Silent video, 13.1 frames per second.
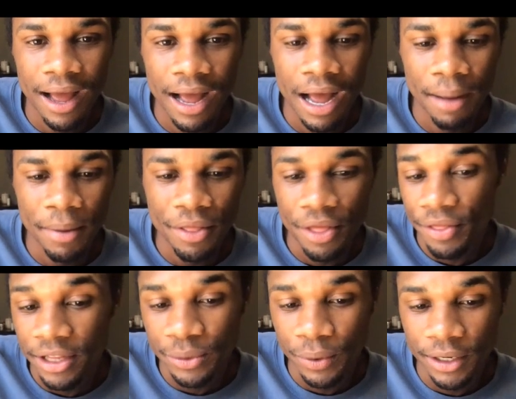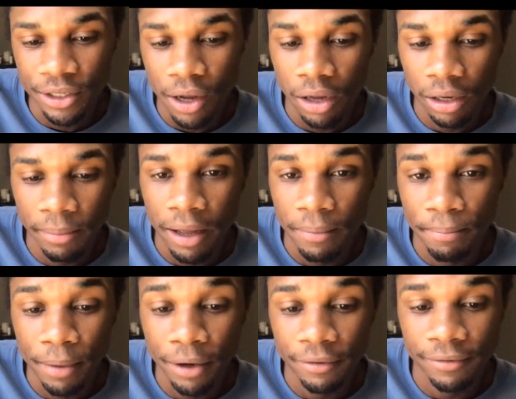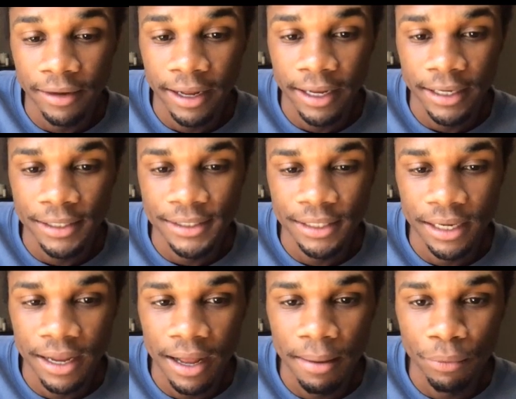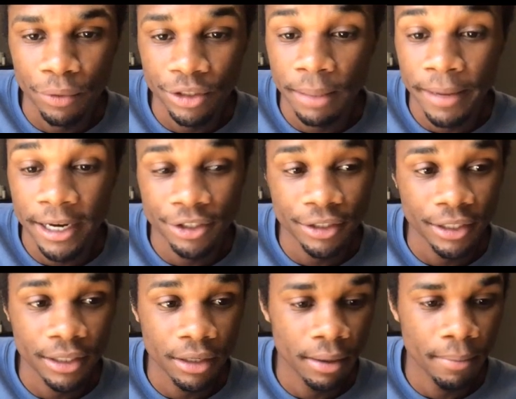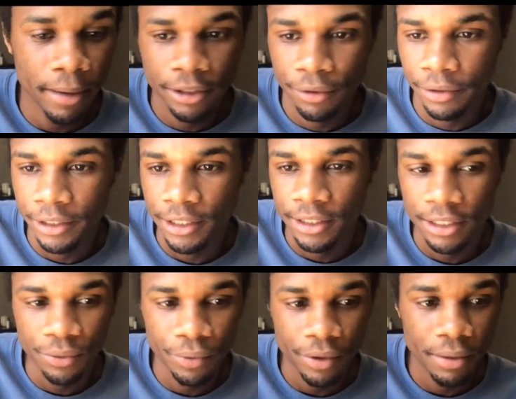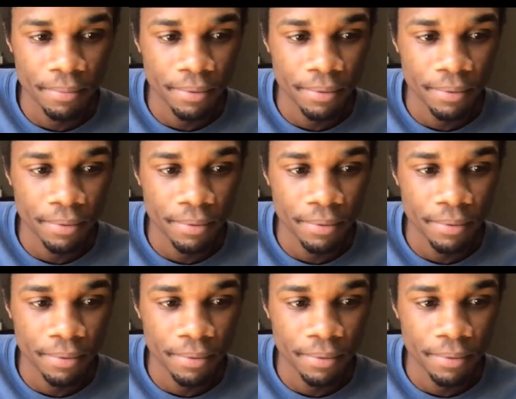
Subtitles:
And then this one is all about butterflies, which I'm actually about to release this week.